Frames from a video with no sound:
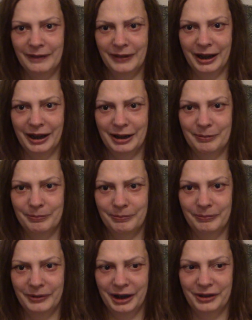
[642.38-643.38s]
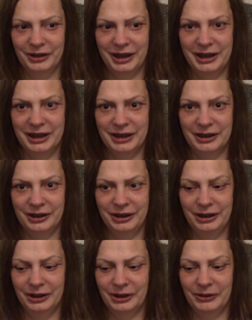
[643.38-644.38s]
And they didn't, you
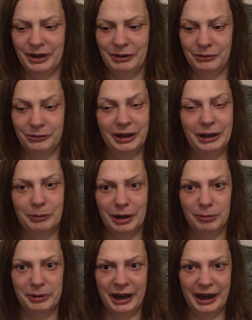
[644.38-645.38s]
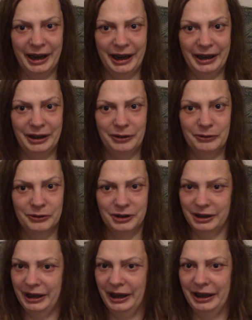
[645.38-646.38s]
know, they were really well behaved.
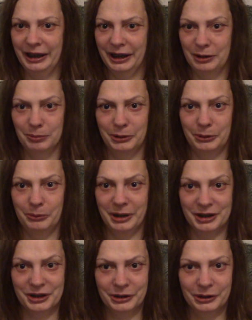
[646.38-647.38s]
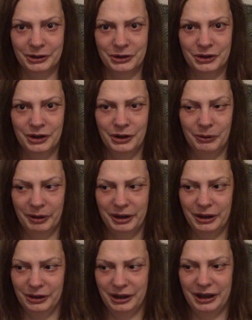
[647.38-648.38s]
They kind of blew whistles
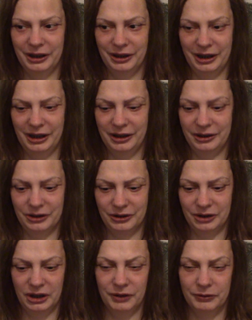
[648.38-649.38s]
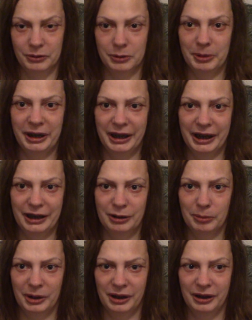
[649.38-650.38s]
when the Terfs were speaking,
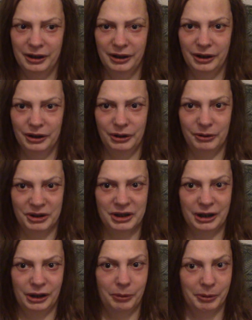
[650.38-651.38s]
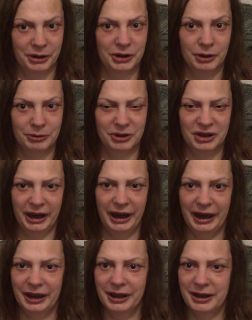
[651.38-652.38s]
but you could still hear what the Terfs were
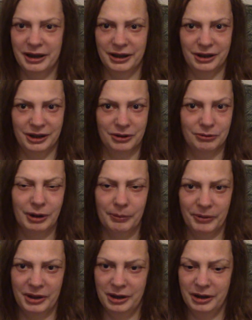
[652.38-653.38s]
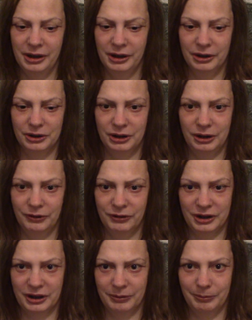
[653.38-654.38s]
saying. They didn't disrupt the
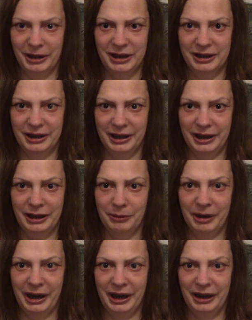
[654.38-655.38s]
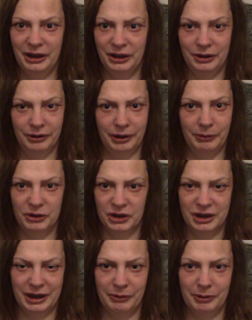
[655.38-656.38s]
Terfs meeting in any way. You know, they were
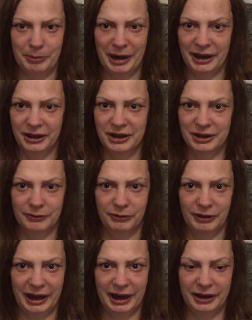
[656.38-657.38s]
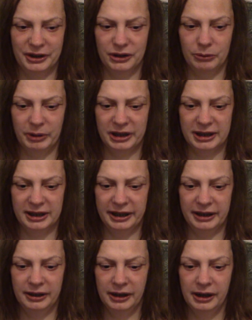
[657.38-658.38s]
just there with banners and flags and
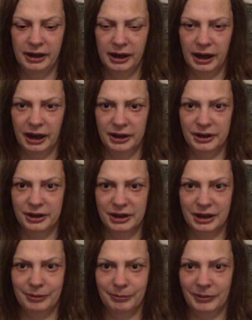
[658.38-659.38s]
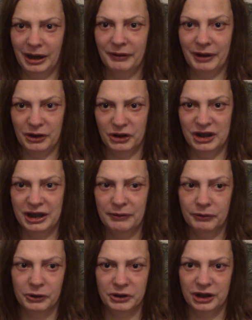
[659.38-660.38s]
whistling. And I've actually seen
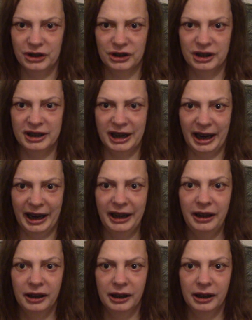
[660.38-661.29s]
footage today.